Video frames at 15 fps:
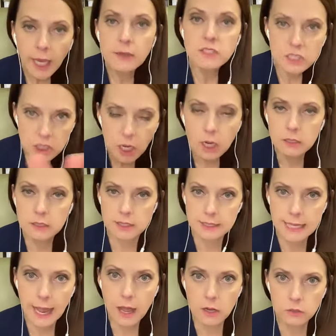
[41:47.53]
we have to talk
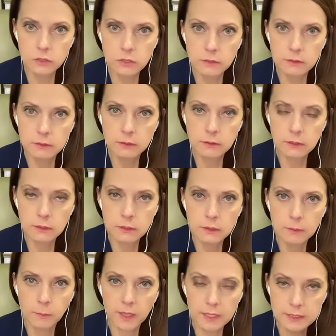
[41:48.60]
this out,
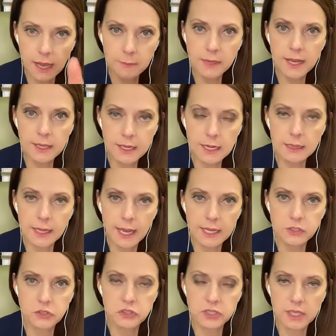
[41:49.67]
because I'm not getting the
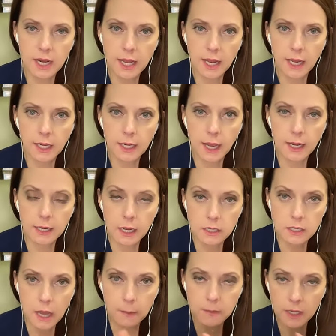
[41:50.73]
answers that
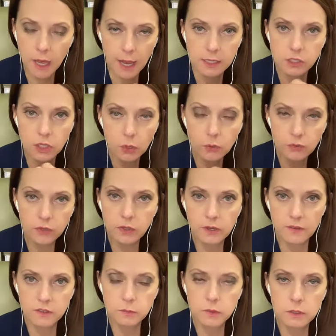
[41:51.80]
I don't feel
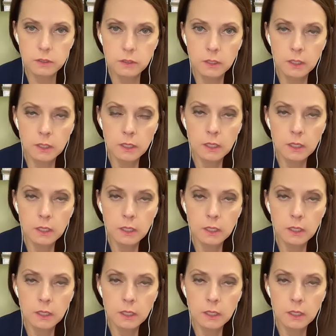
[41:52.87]
comfortable